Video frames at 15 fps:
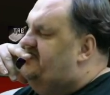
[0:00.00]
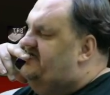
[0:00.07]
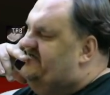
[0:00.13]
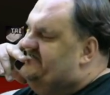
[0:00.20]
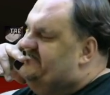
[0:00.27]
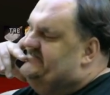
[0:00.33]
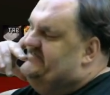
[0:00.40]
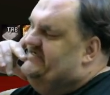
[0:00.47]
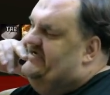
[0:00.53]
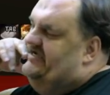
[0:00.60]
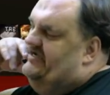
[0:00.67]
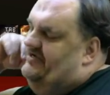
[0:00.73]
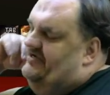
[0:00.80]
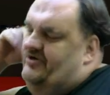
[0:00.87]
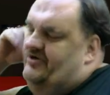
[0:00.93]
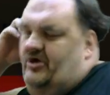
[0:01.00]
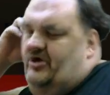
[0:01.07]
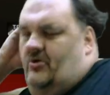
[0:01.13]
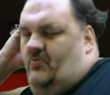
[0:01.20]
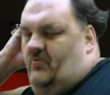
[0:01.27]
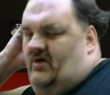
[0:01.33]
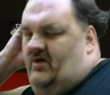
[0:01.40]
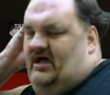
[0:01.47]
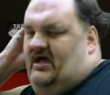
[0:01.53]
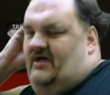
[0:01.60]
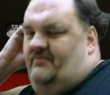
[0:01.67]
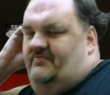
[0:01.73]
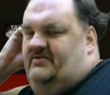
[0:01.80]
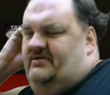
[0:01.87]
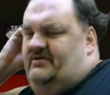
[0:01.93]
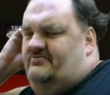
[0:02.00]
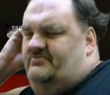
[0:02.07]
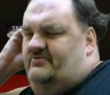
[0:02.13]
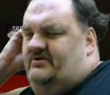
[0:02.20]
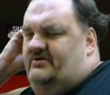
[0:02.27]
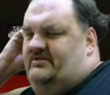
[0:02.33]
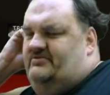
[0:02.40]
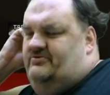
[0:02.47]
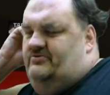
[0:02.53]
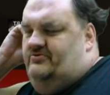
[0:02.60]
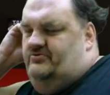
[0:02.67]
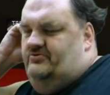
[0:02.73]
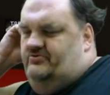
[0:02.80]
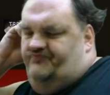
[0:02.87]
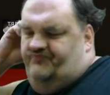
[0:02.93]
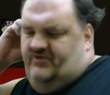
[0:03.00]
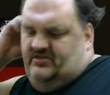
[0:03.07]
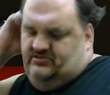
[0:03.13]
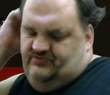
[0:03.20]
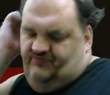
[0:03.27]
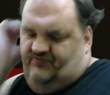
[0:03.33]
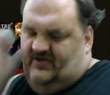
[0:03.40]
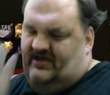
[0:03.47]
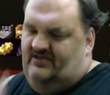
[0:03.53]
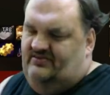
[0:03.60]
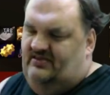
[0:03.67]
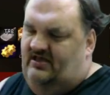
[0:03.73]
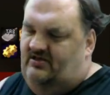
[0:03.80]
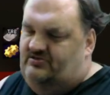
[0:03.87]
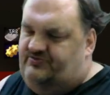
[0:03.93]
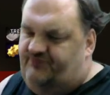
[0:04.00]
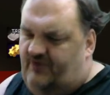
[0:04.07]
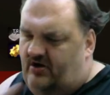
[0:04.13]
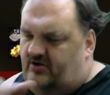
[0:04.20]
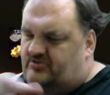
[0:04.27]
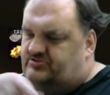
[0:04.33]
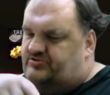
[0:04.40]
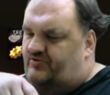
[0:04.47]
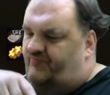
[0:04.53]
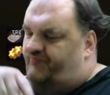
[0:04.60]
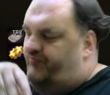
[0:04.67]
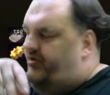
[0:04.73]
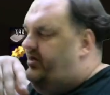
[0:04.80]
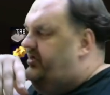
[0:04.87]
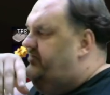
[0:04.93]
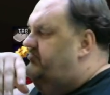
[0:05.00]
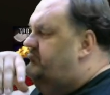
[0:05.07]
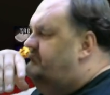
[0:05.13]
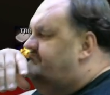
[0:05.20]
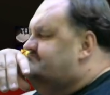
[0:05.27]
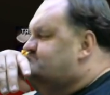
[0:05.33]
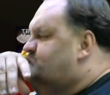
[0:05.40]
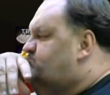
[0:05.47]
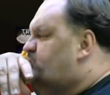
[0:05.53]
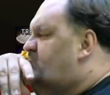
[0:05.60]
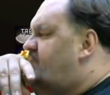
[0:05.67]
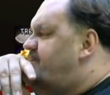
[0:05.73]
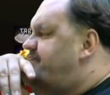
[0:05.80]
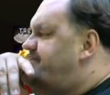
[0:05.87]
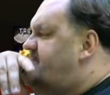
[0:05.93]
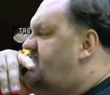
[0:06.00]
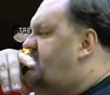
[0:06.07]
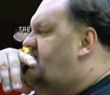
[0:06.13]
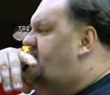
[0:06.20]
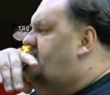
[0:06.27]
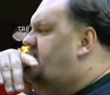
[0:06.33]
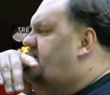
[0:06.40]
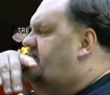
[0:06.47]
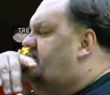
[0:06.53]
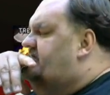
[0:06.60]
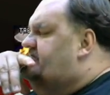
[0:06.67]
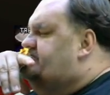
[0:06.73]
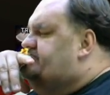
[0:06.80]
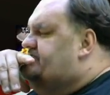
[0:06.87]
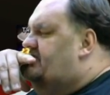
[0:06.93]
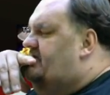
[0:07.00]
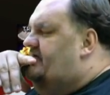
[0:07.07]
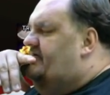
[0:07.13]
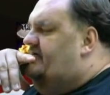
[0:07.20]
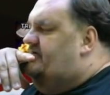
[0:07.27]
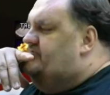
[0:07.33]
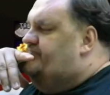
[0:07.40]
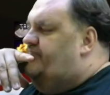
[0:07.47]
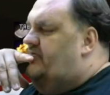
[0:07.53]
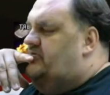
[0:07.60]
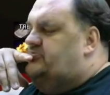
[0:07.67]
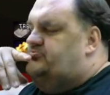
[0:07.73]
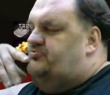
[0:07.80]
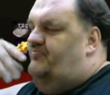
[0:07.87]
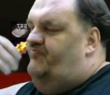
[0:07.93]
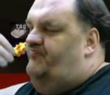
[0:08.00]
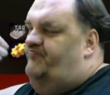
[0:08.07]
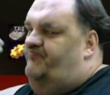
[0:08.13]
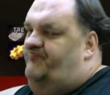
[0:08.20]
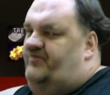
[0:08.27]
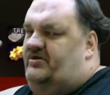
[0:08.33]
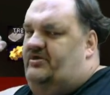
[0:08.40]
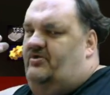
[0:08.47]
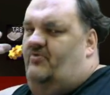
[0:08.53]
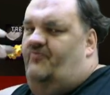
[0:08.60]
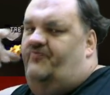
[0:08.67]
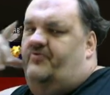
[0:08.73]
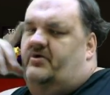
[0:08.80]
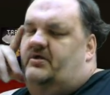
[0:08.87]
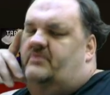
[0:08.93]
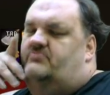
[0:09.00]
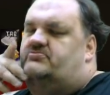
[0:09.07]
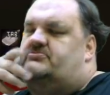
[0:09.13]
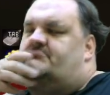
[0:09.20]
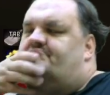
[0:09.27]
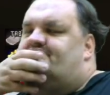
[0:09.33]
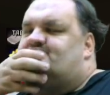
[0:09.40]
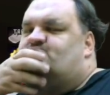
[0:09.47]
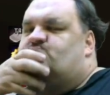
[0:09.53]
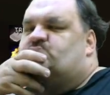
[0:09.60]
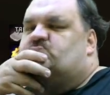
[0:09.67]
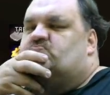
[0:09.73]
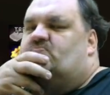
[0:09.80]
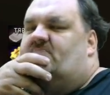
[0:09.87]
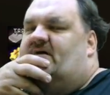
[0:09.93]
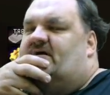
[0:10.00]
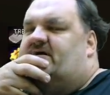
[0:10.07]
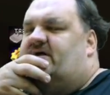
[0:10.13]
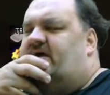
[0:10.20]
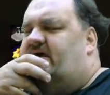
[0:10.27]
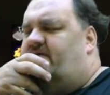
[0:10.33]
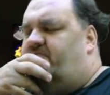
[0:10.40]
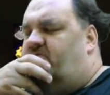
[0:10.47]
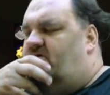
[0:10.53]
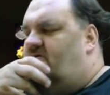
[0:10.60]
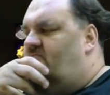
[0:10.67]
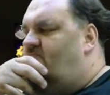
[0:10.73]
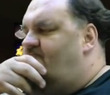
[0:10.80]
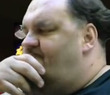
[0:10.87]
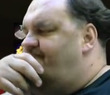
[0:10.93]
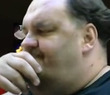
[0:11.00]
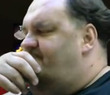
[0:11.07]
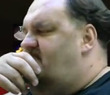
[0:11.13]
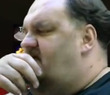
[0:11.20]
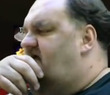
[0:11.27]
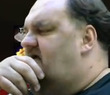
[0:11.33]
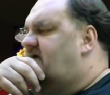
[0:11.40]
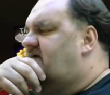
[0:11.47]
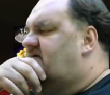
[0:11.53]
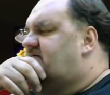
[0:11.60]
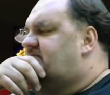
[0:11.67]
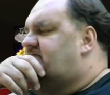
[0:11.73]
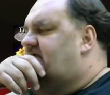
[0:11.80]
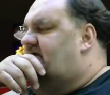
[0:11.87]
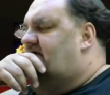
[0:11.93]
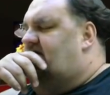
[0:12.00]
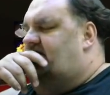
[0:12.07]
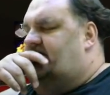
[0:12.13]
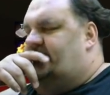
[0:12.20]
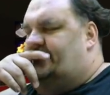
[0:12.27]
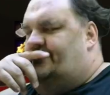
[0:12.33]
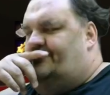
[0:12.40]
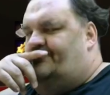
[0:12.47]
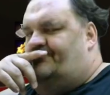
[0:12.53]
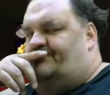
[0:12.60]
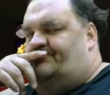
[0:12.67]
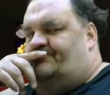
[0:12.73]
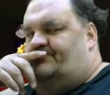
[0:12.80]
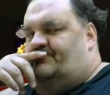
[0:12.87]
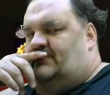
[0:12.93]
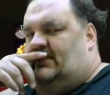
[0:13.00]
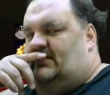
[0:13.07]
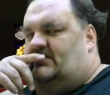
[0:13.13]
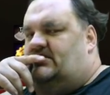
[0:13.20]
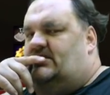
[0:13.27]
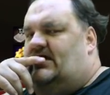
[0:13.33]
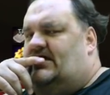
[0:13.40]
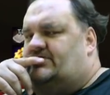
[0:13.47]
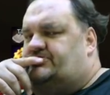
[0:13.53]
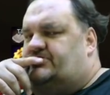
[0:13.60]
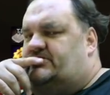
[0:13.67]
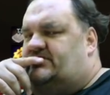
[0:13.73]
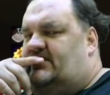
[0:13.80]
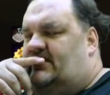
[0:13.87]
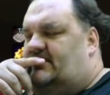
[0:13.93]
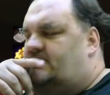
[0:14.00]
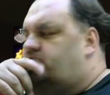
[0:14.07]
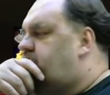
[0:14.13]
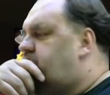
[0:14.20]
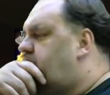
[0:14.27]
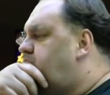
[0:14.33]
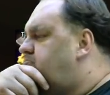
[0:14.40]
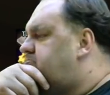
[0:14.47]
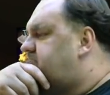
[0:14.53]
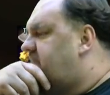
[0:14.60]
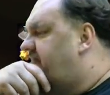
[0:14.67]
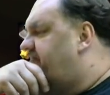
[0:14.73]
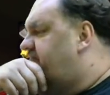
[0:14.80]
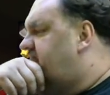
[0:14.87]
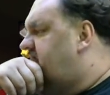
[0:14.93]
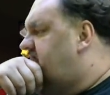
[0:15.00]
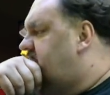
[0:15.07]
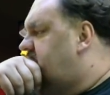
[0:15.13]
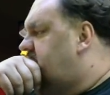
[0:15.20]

Yeah. Well, I'm getting ready to fix that now. As far as the frame, as far as the video frames, my camera is a Logitech 270.